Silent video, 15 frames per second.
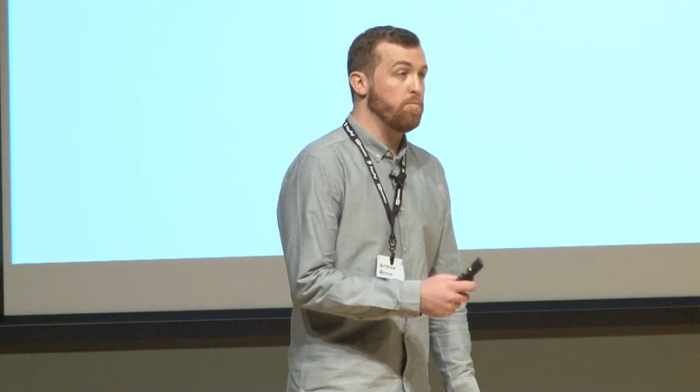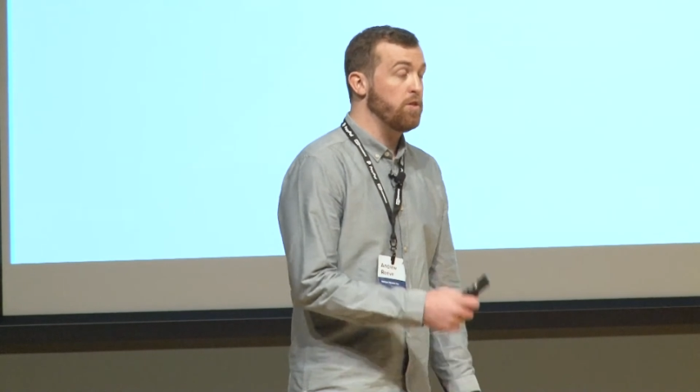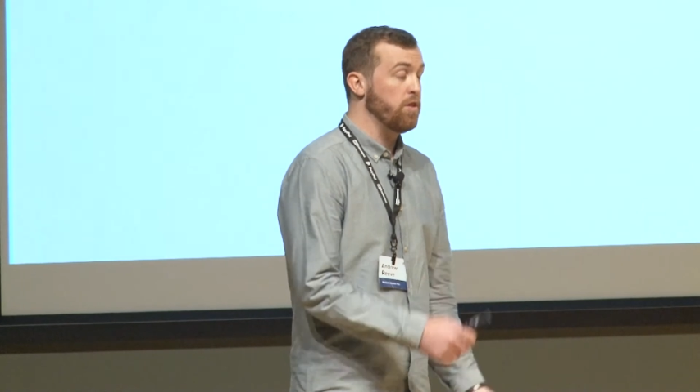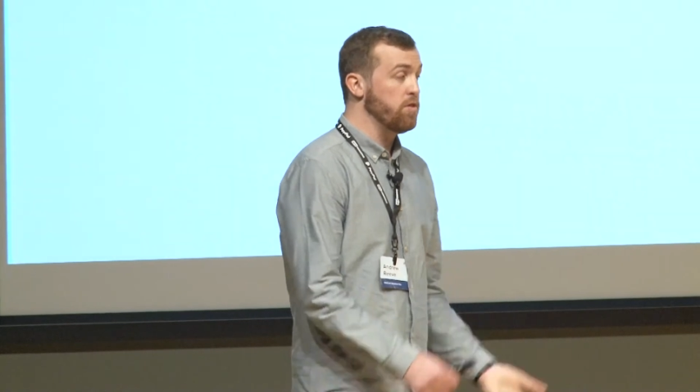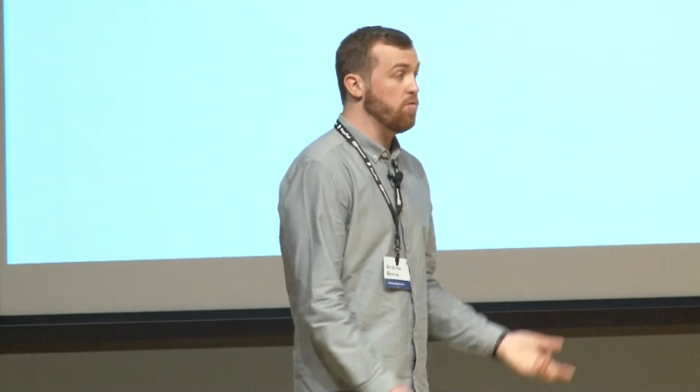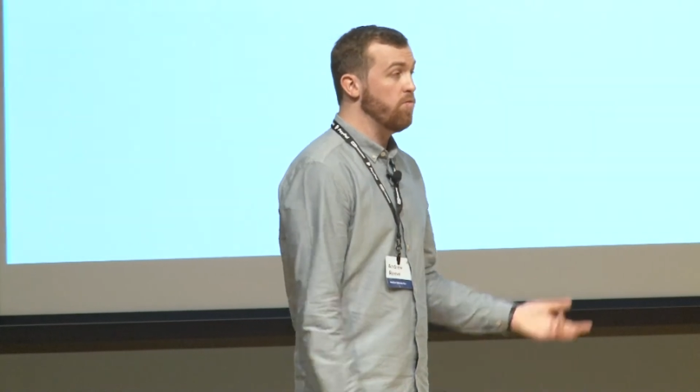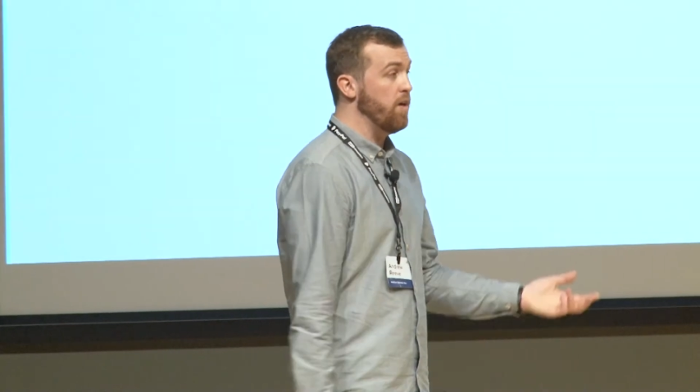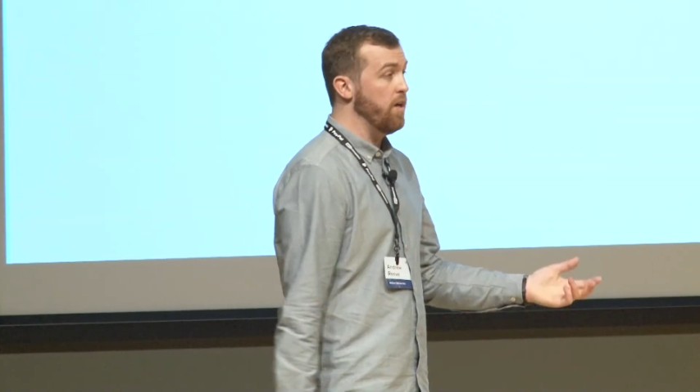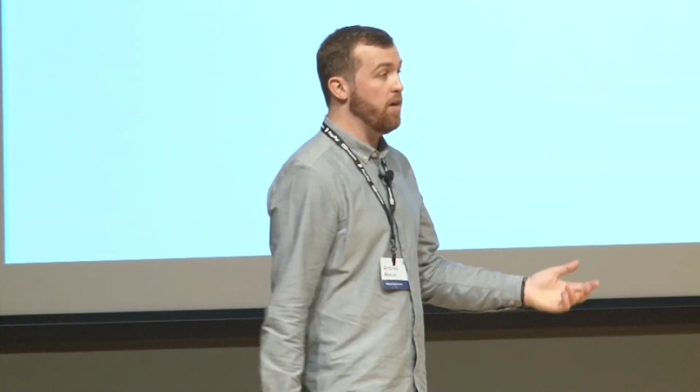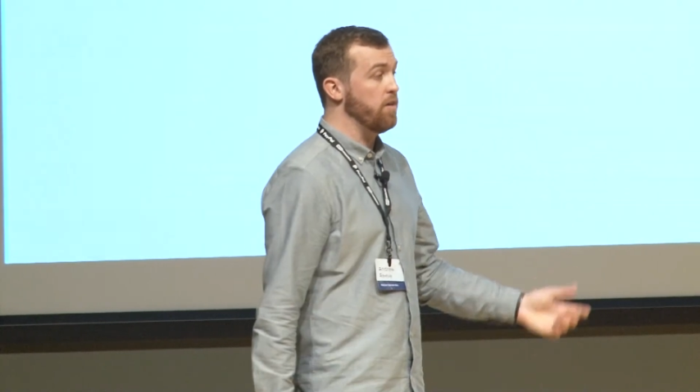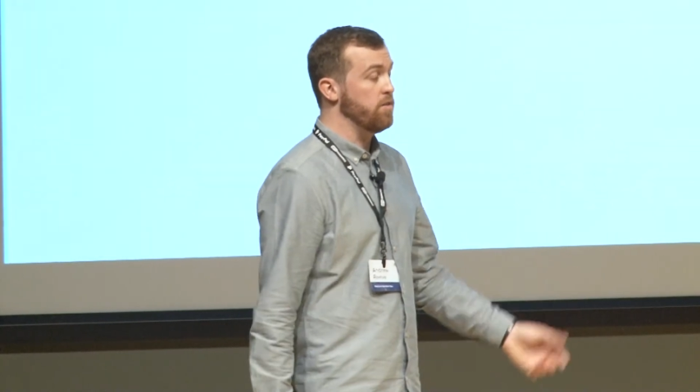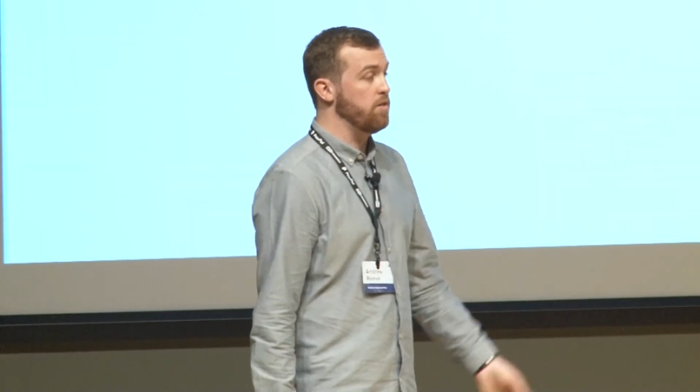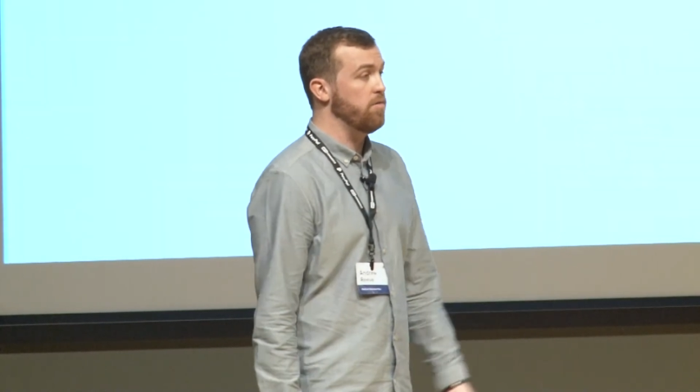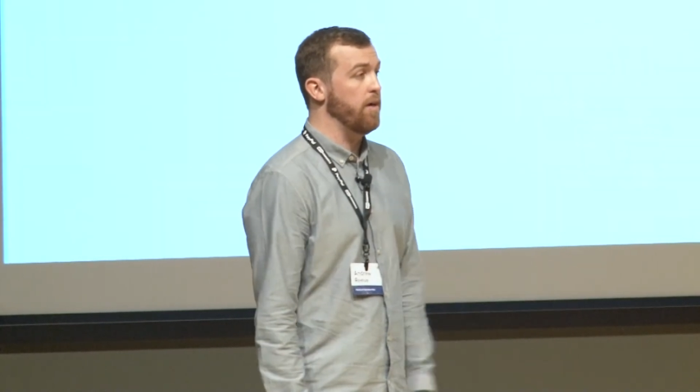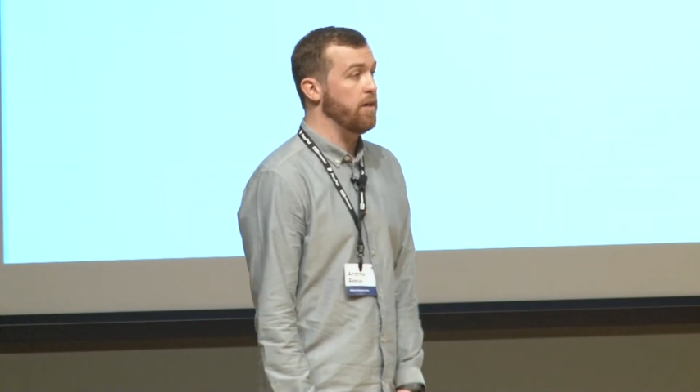So it's a really
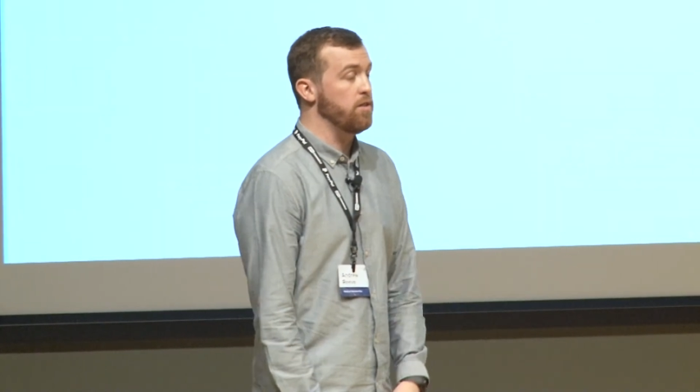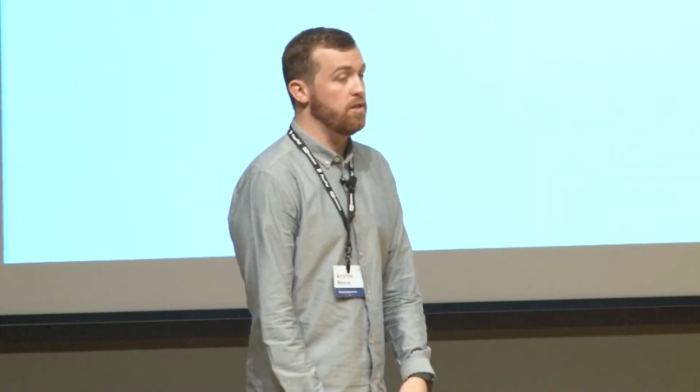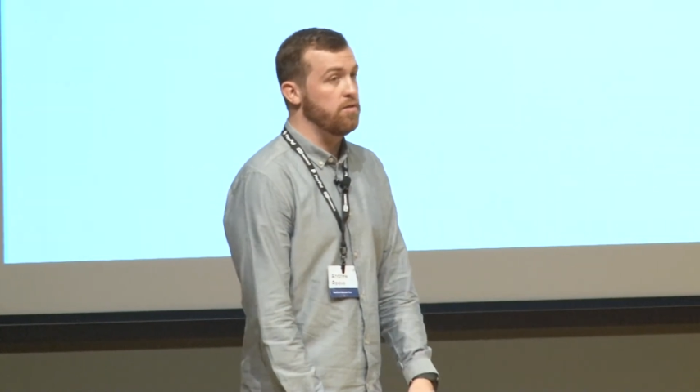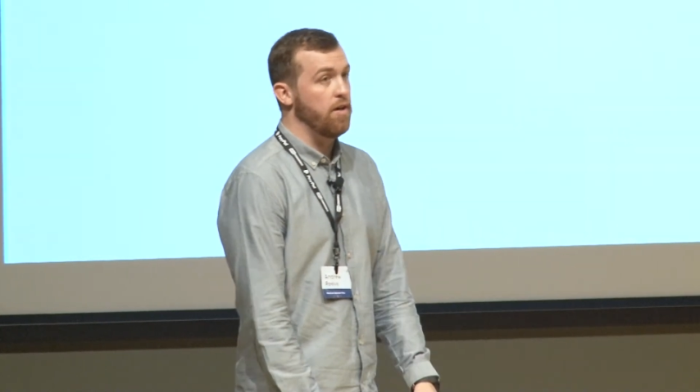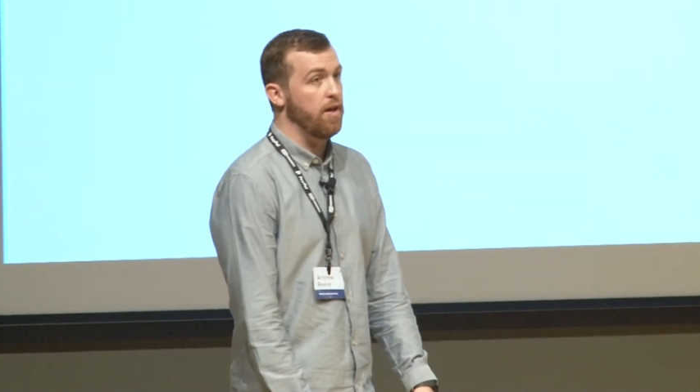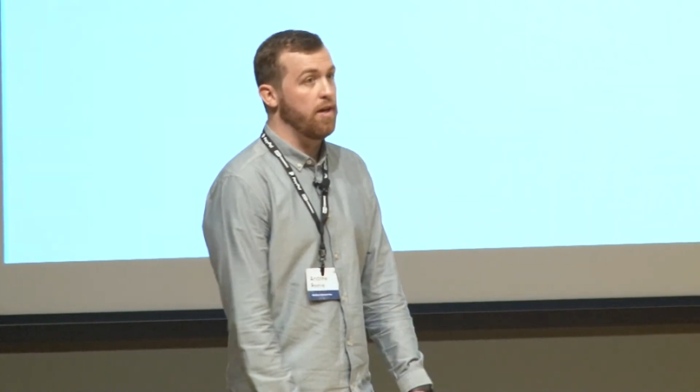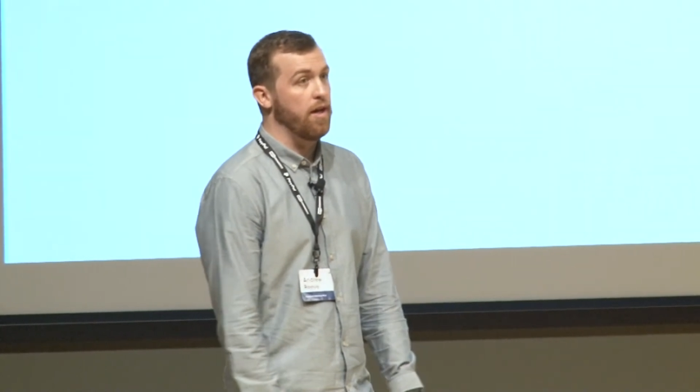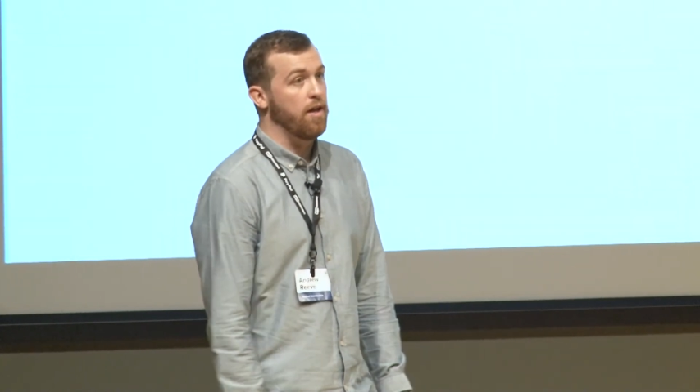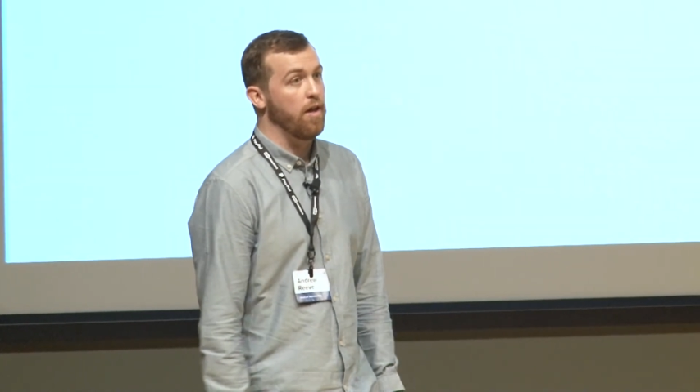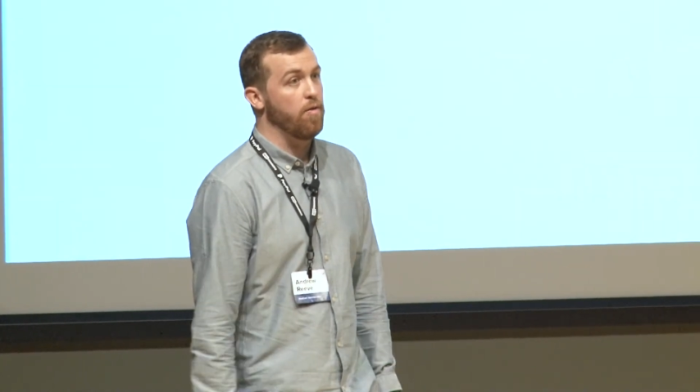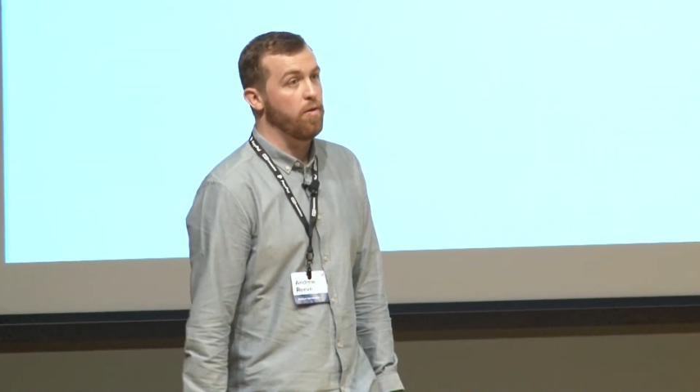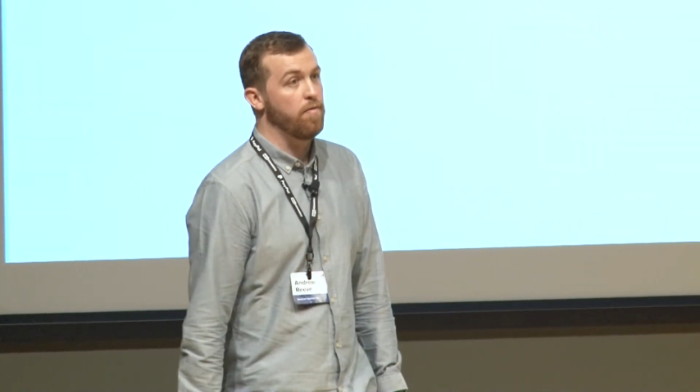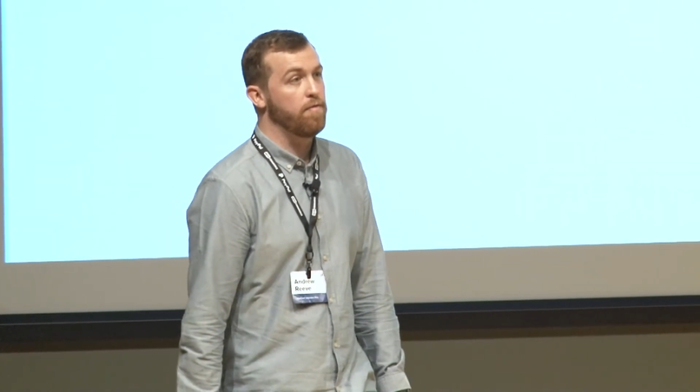nice tool, actually, TradeGecko.